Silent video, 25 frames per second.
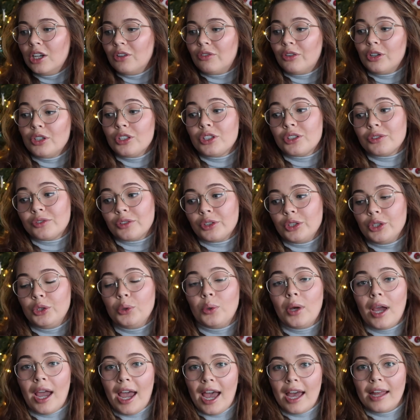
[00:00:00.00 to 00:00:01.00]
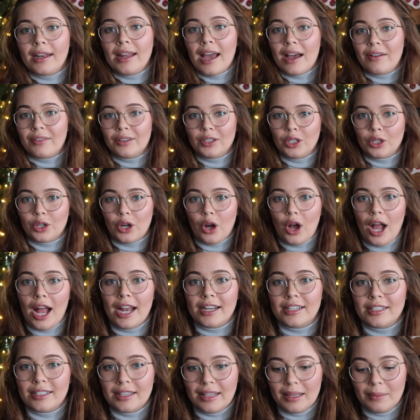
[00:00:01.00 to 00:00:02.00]
First of all, you can have a look
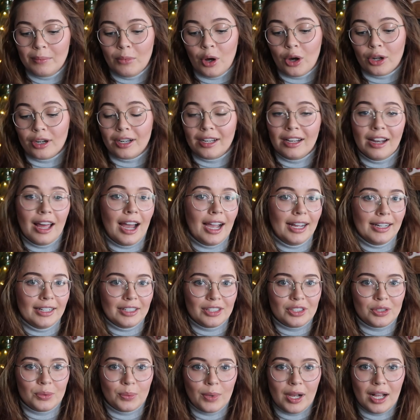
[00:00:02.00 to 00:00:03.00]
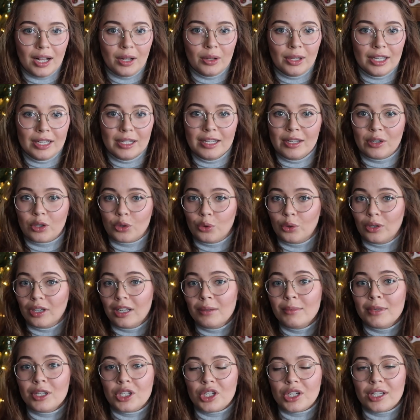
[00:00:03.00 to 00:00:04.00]
at them online as well in Google
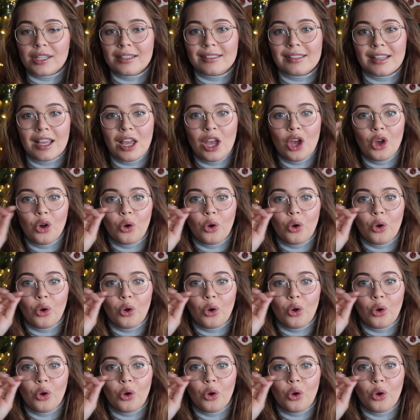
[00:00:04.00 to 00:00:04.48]
Images,